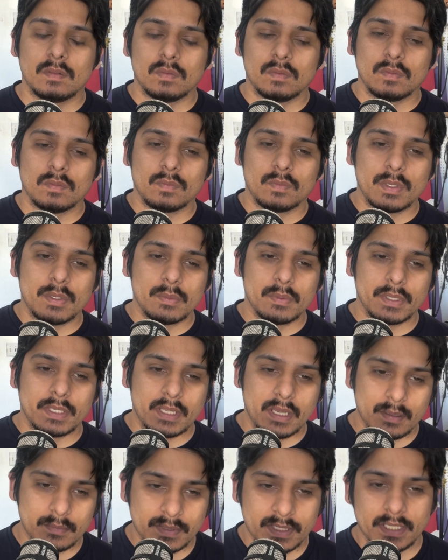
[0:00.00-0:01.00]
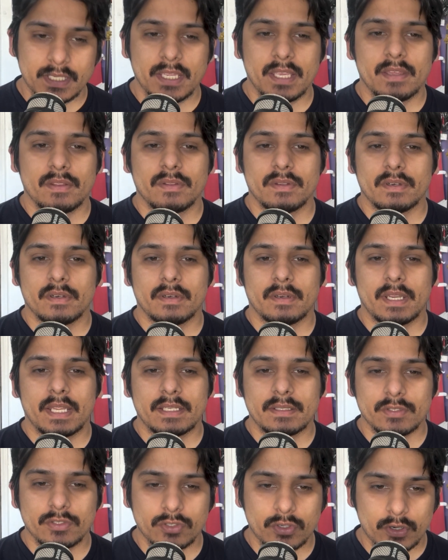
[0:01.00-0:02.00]
we would come together
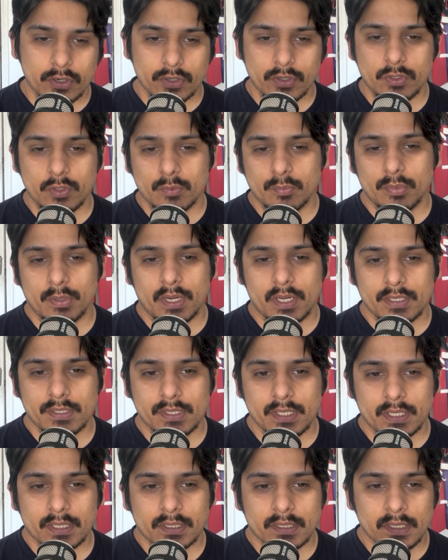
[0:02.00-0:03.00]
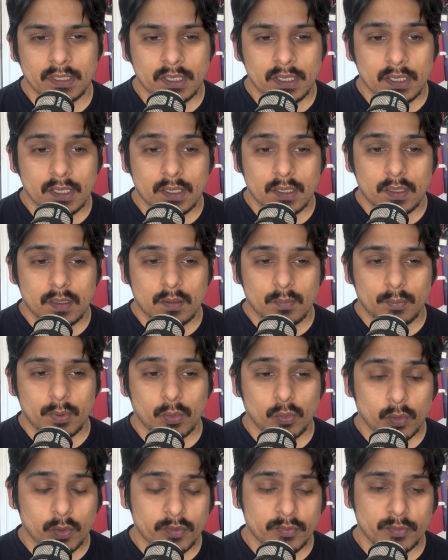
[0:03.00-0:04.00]
and start a new project. But
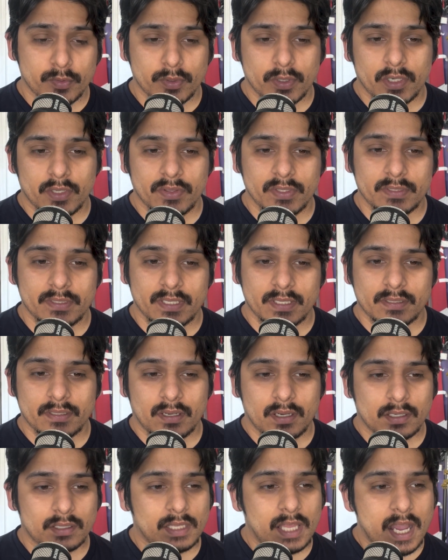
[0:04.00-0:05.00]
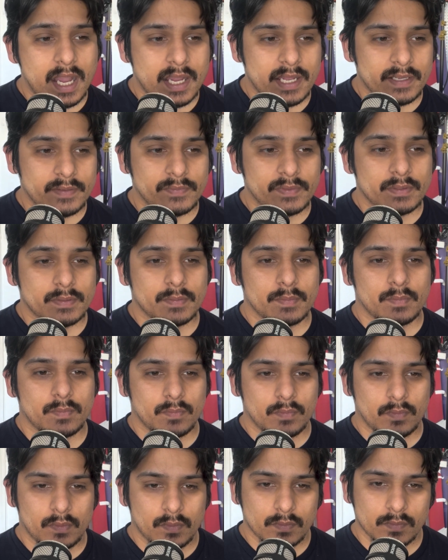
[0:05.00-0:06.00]
when we were on the TikTok lives,
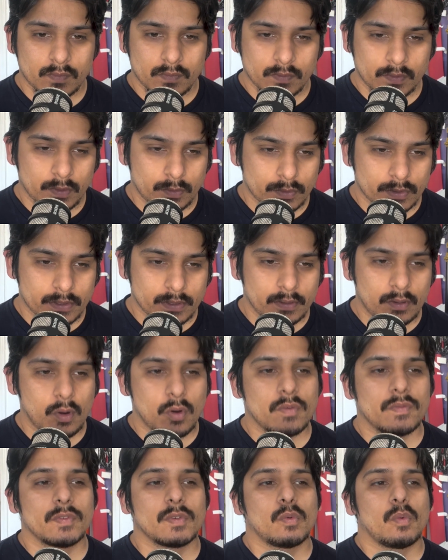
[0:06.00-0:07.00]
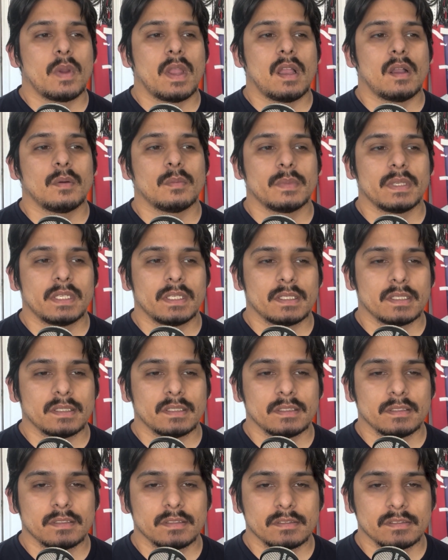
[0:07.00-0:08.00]
there was an
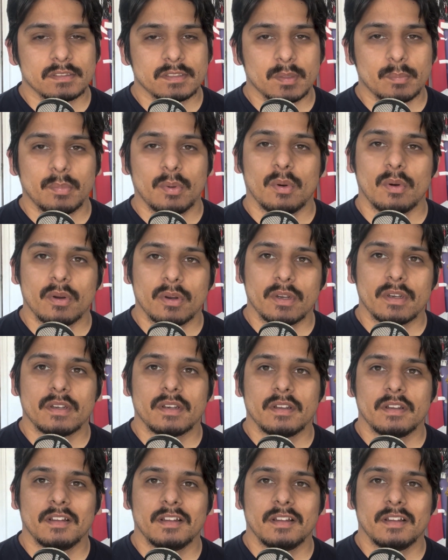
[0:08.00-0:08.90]
overwhelming support